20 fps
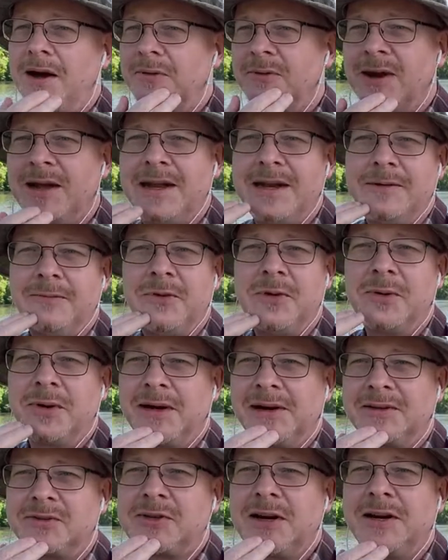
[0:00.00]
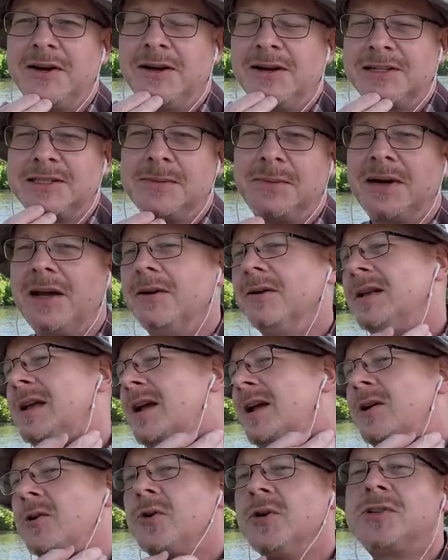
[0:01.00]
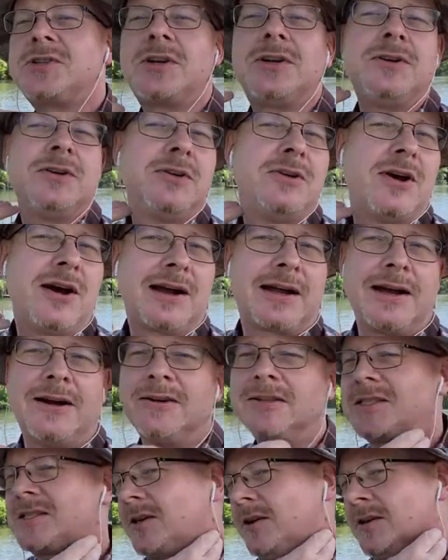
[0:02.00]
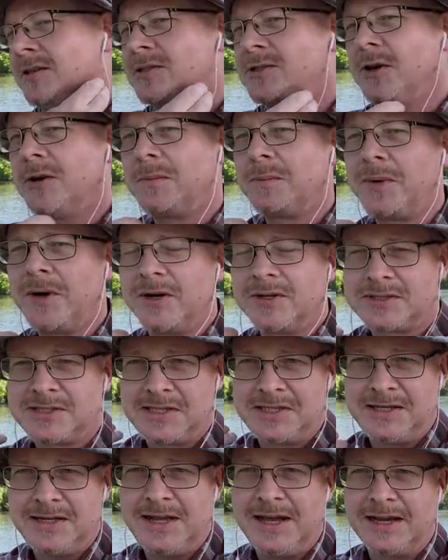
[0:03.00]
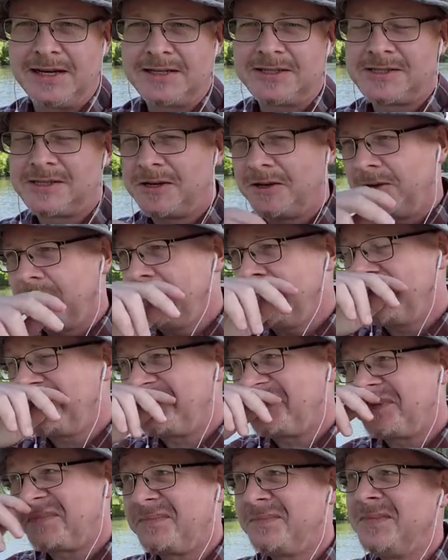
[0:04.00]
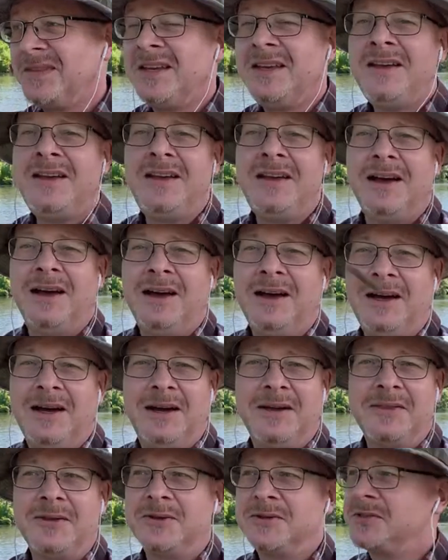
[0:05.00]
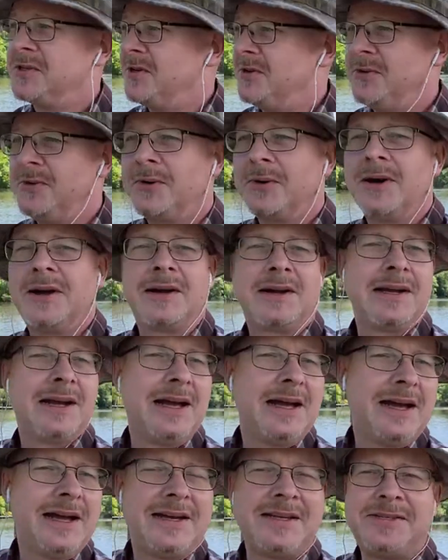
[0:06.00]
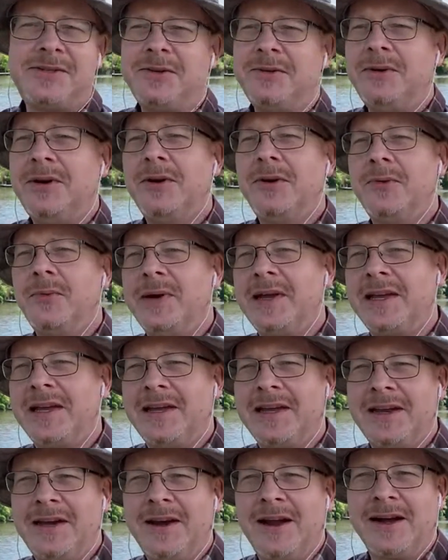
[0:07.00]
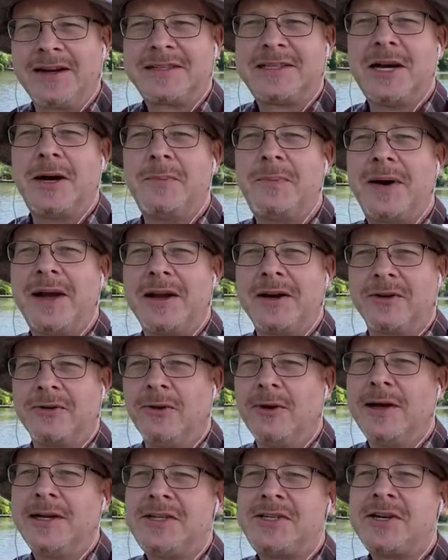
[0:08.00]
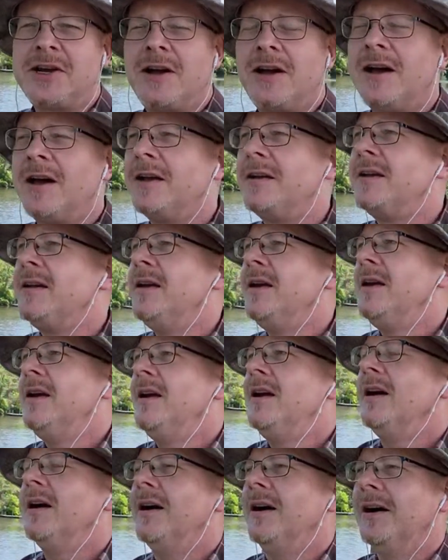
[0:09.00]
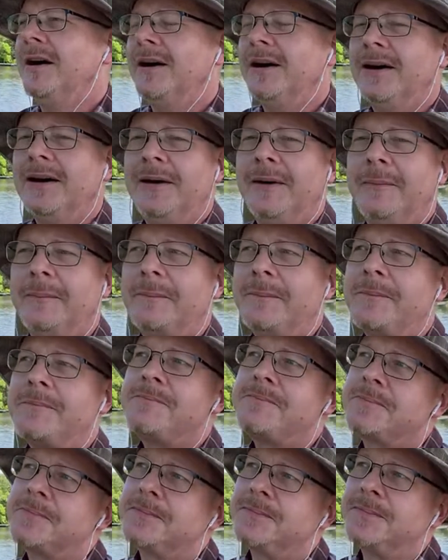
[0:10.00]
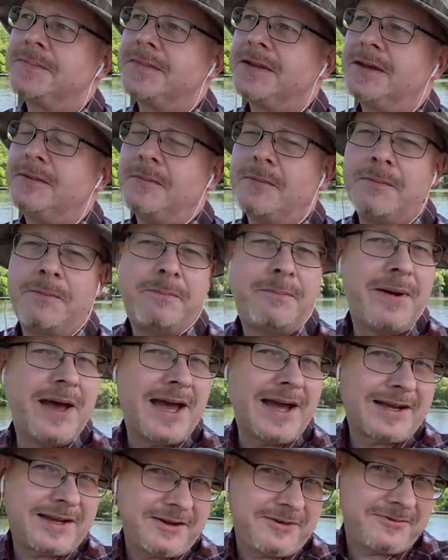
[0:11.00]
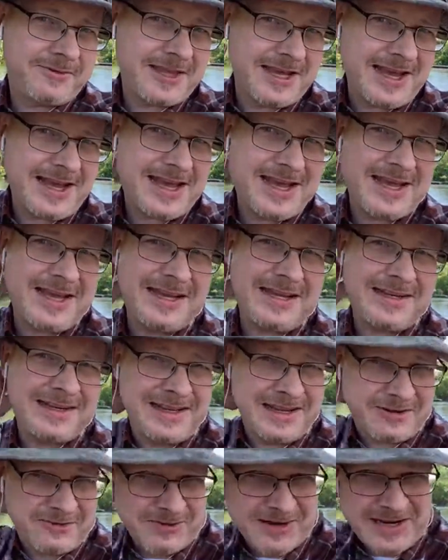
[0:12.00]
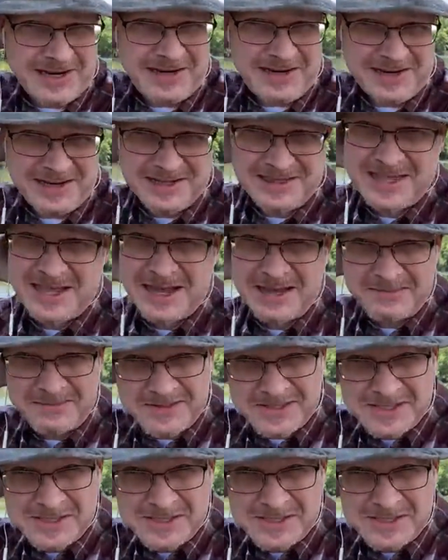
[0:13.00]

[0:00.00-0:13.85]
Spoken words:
right, if you were gonna try to knock somebody out. Of course, you can do knockouts on certain parts of the neck too. Those of you who are guys, you know we can get knocked out by a groin shot. Back of the head, like right at that